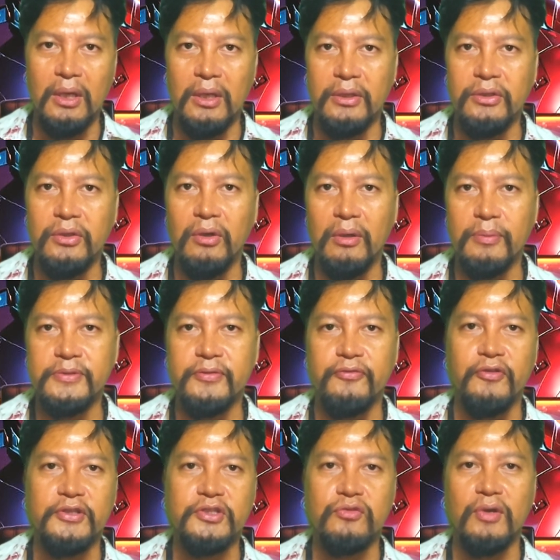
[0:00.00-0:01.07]
Europe's
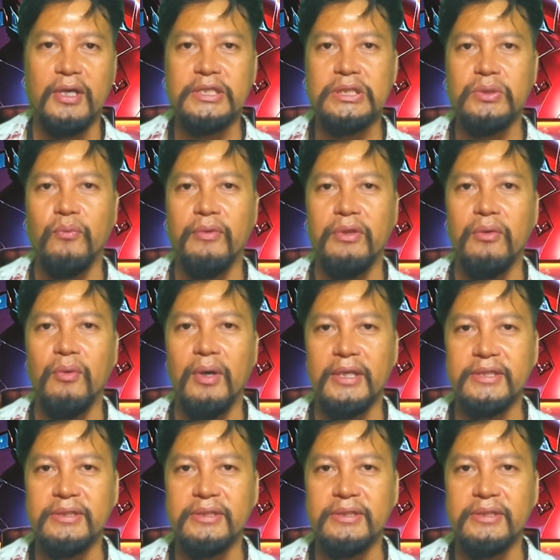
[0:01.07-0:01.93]
frustration with U.S.